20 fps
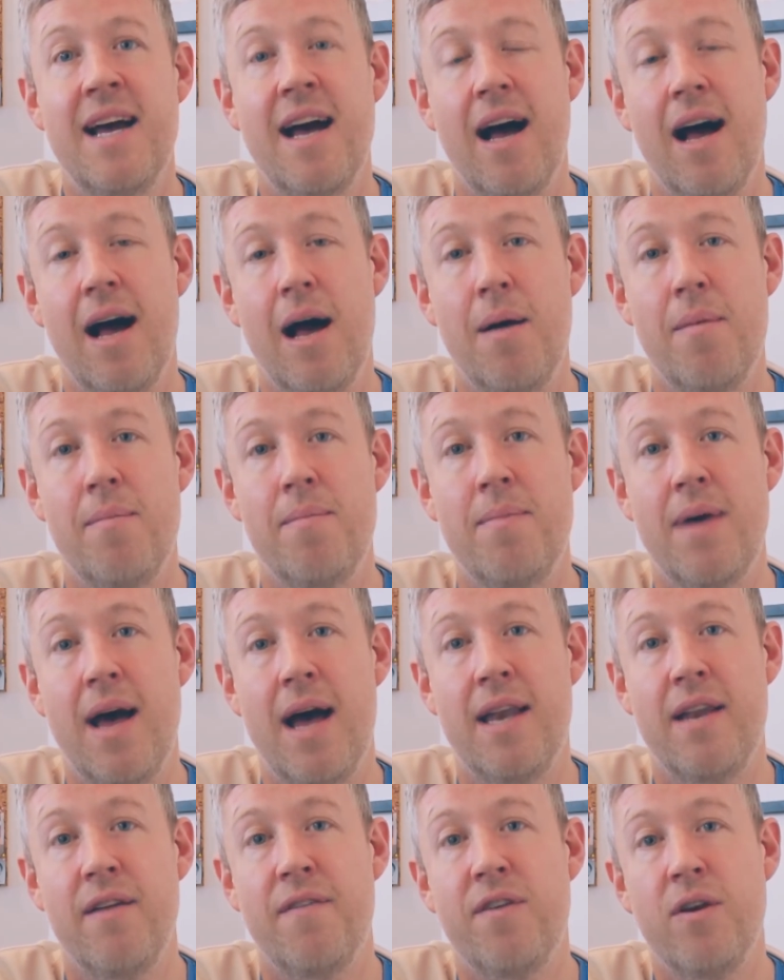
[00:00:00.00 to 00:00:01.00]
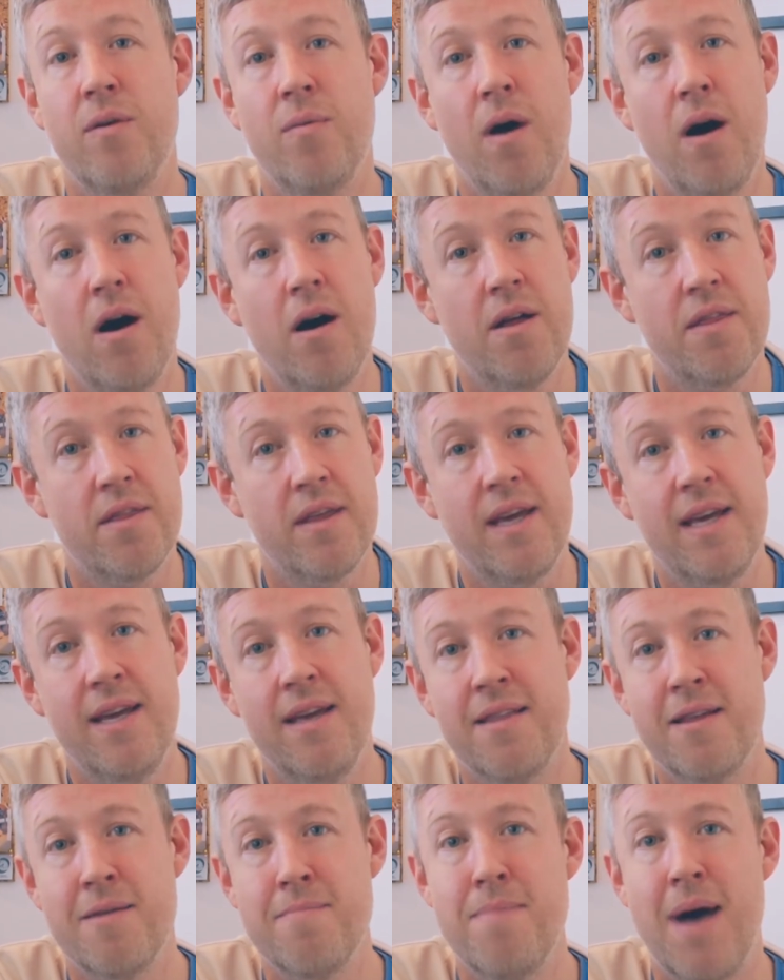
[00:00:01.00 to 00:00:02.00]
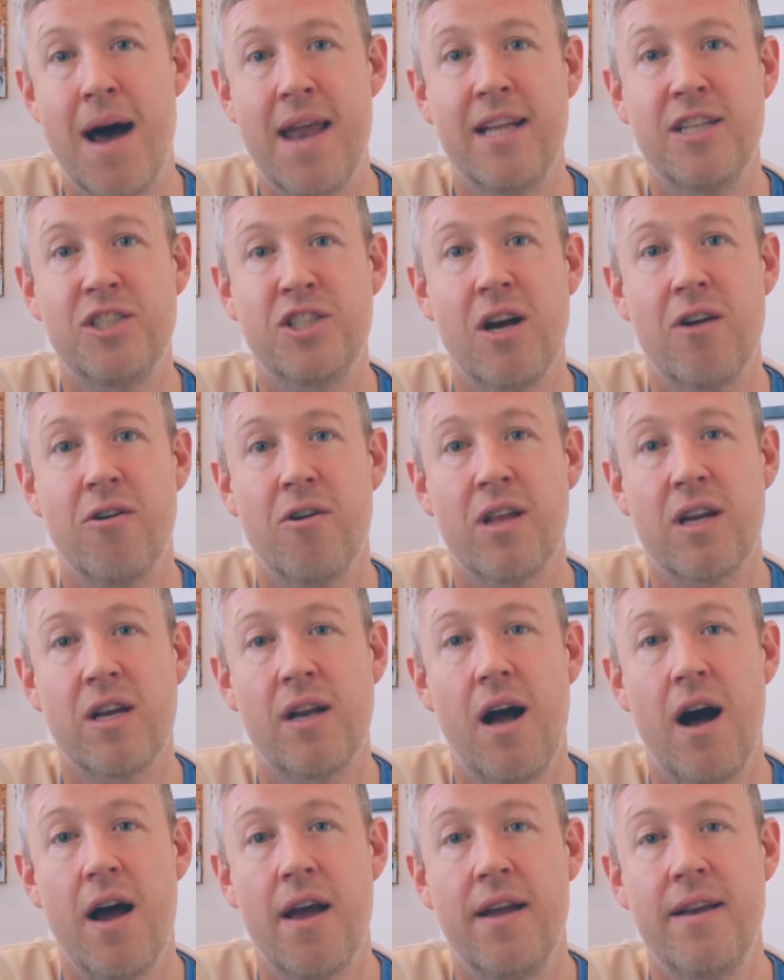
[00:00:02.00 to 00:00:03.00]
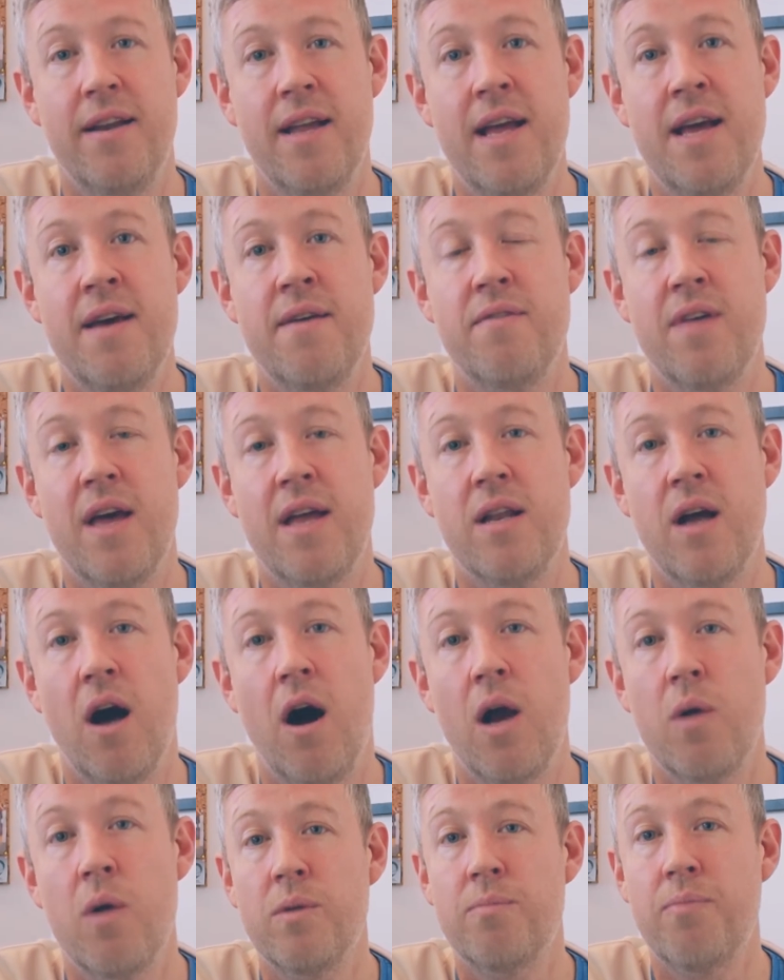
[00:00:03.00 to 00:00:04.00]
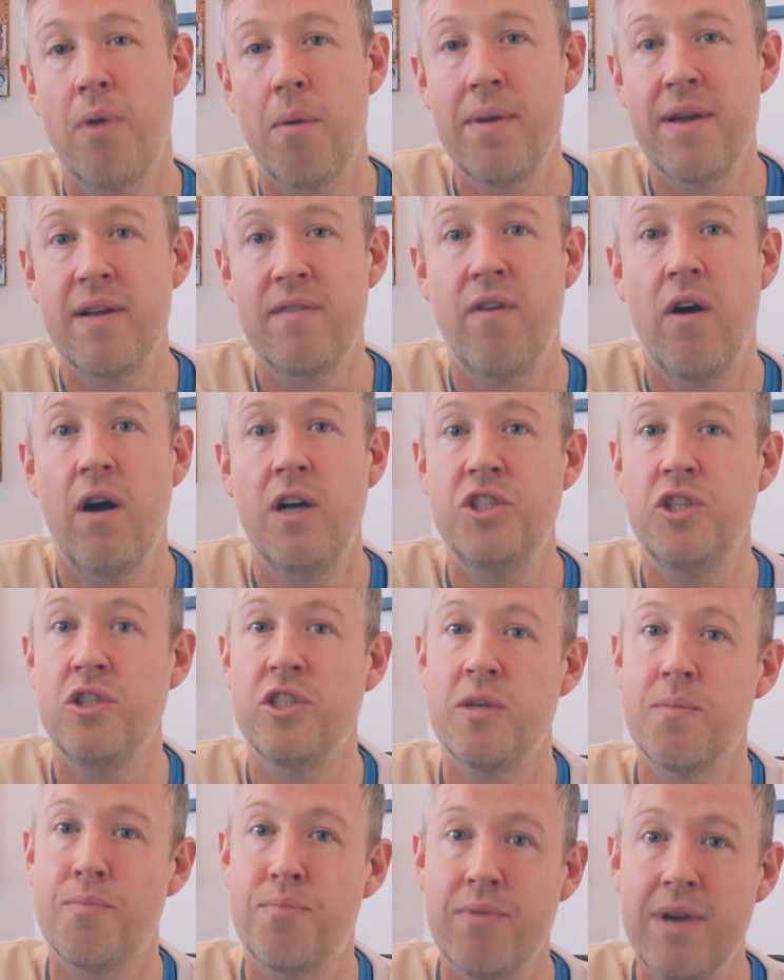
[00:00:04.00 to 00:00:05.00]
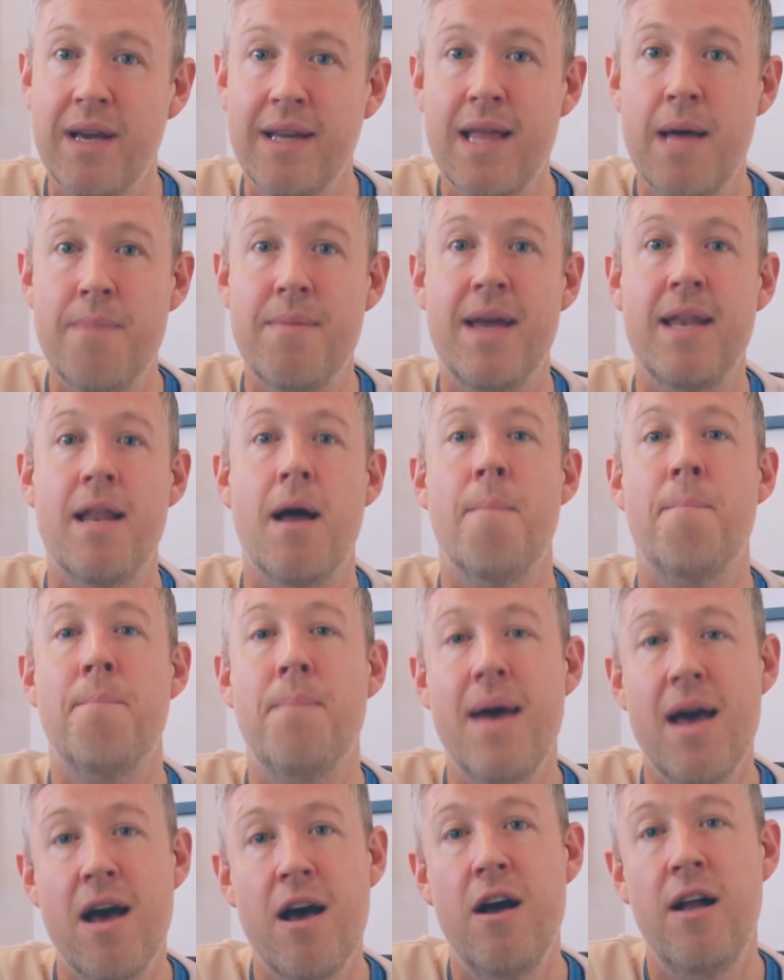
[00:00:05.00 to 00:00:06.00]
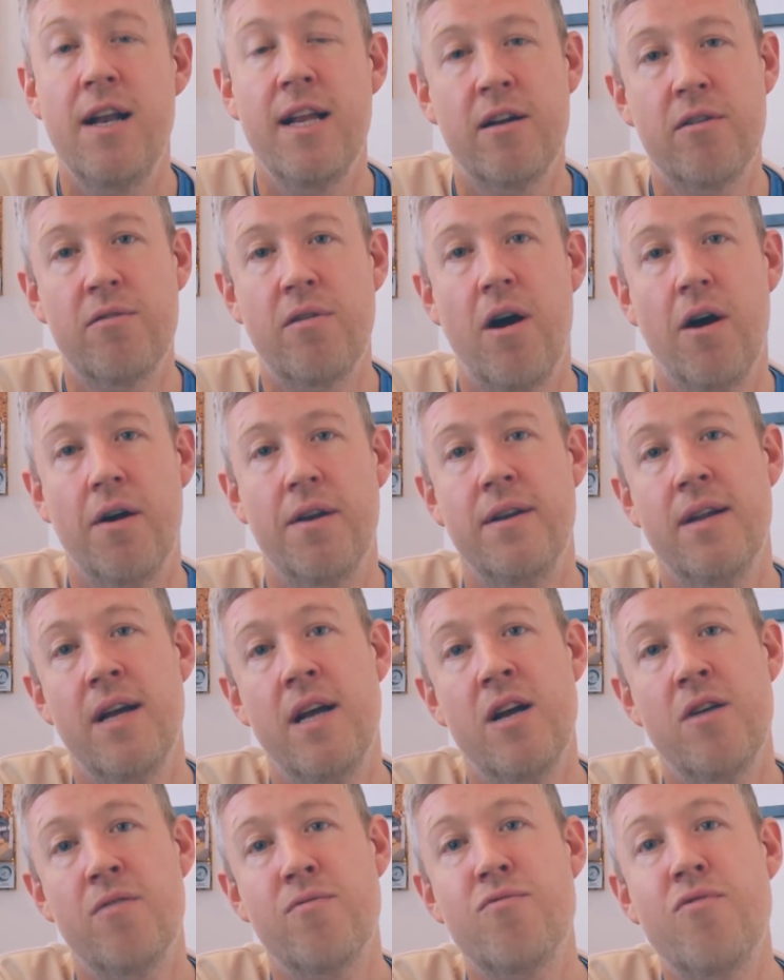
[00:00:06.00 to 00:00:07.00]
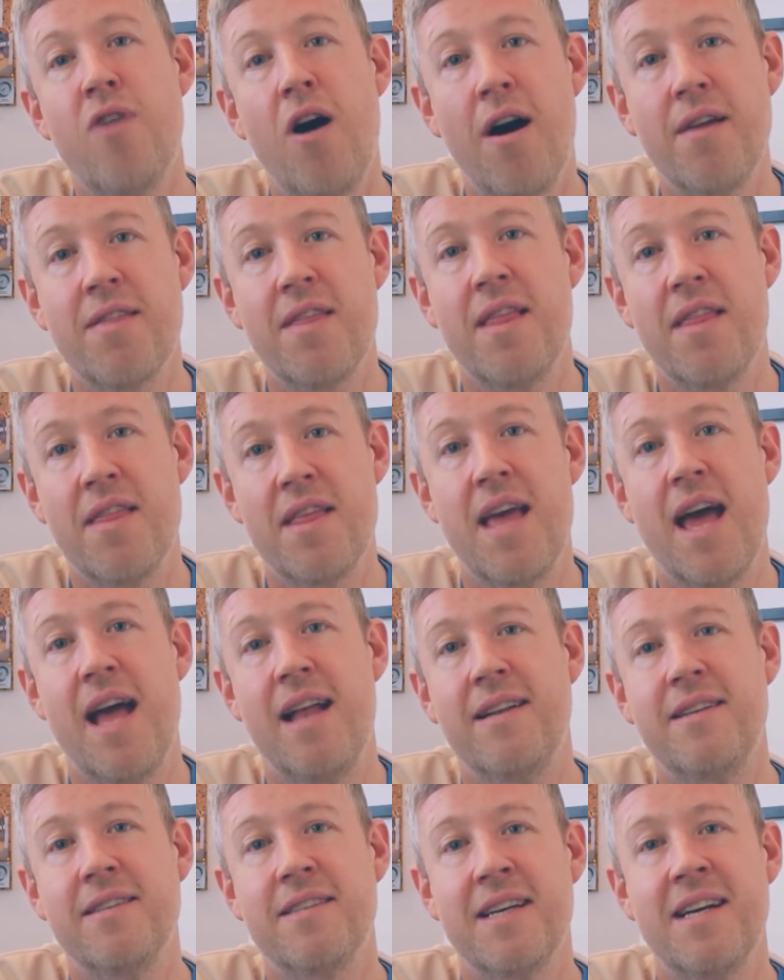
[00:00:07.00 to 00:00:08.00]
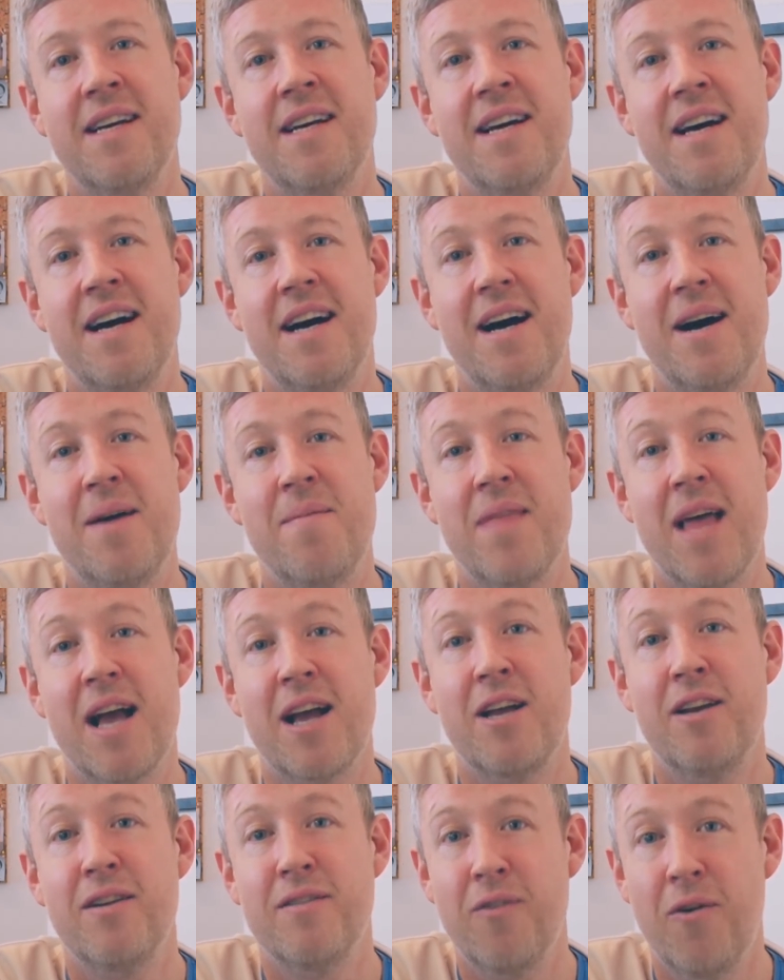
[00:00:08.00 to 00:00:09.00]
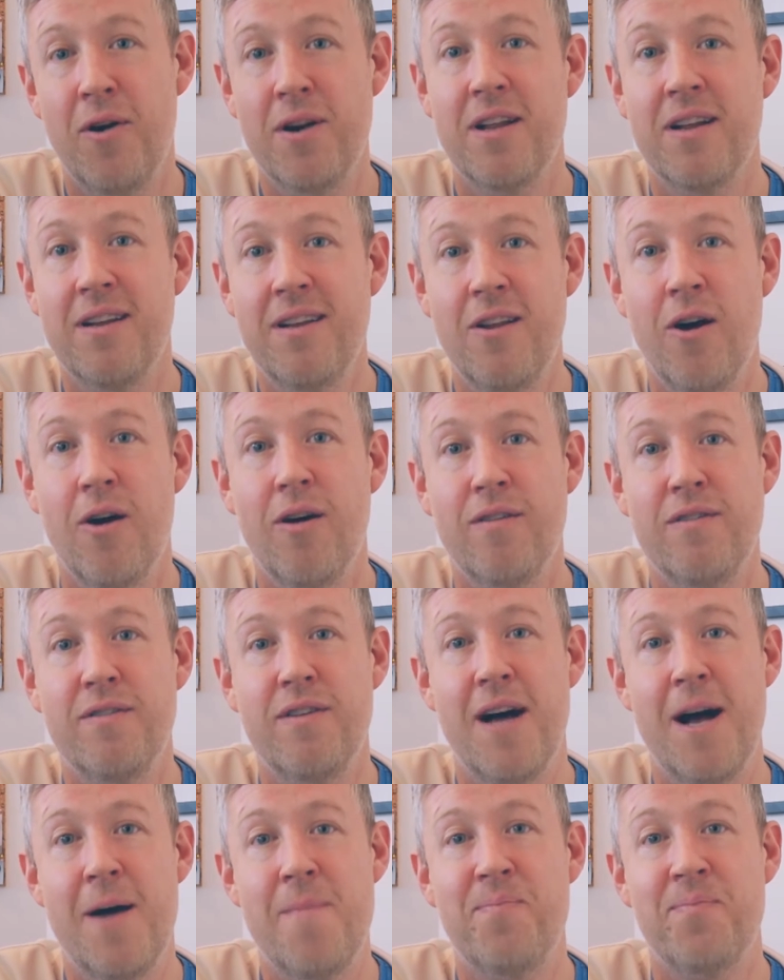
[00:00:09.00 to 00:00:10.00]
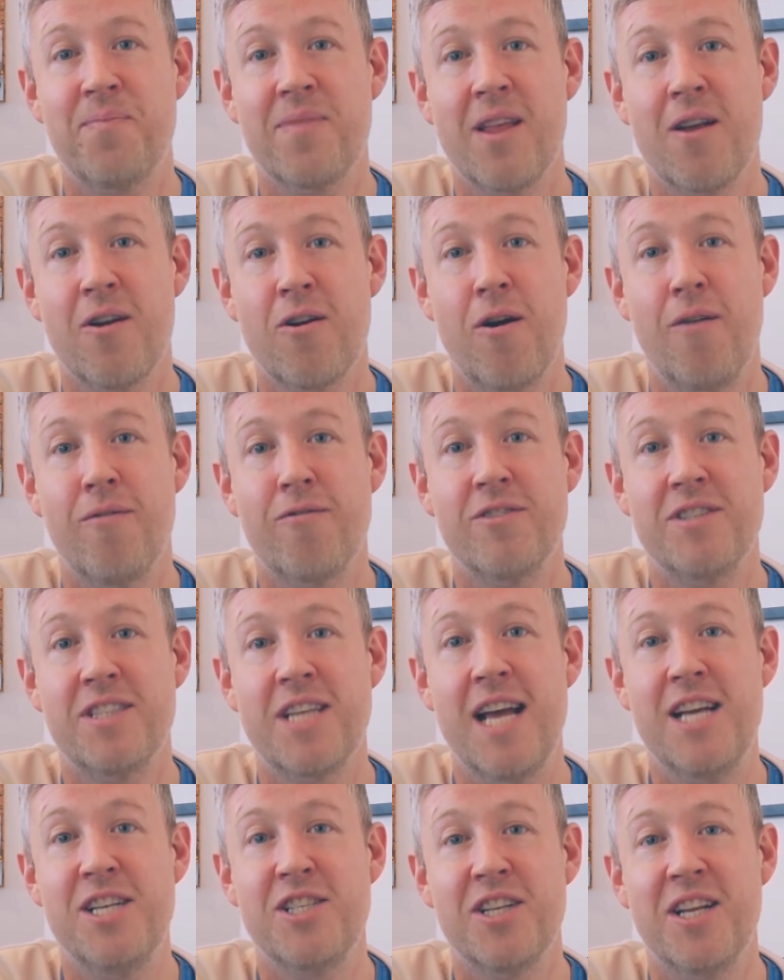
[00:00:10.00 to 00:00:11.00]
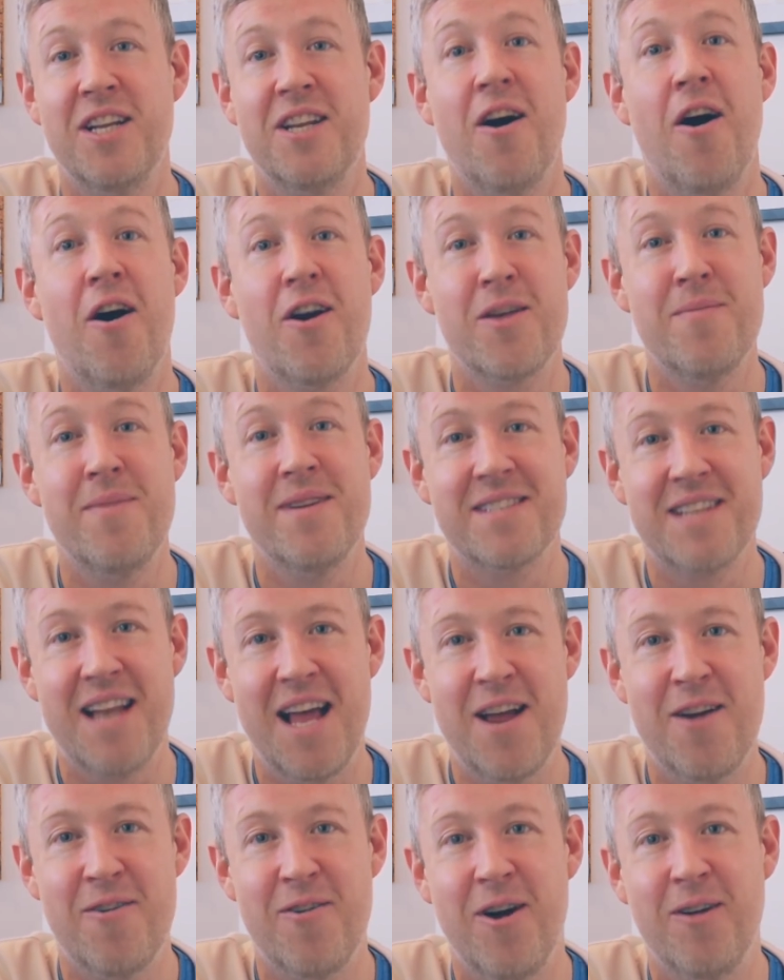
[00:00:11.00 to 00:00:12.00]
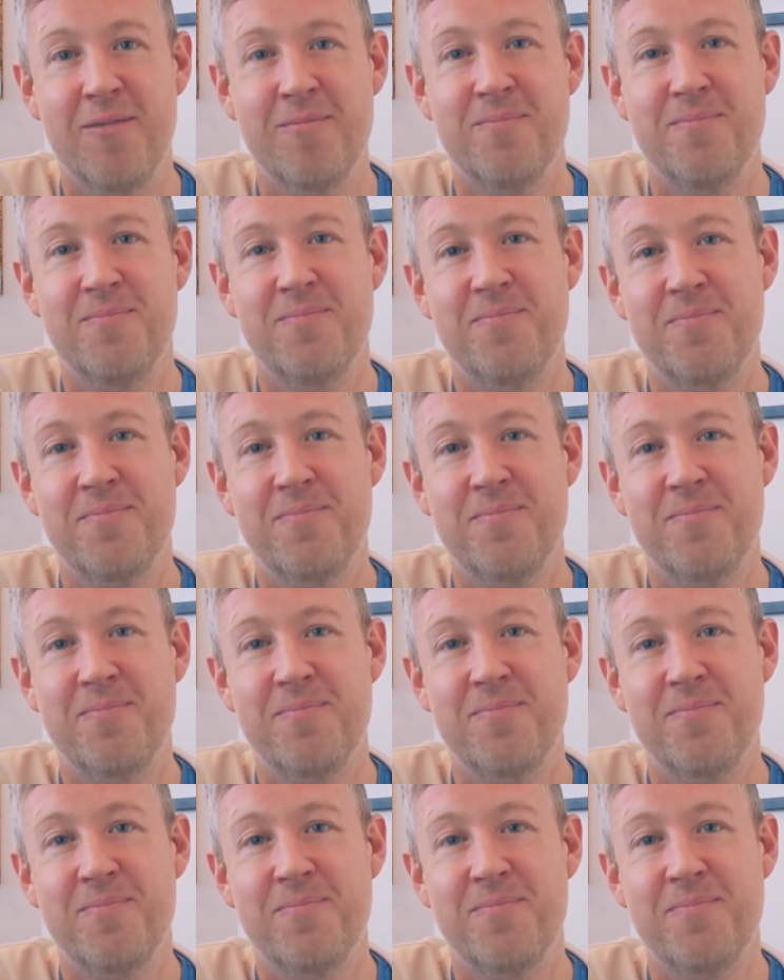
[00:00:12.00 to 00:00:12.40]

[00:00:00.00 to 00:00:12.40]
And if you are the manager or the client, then I probably advise you to bring them in a bit earlier on rather than at the end. That can avoid a lot of confrontation and arguments later on.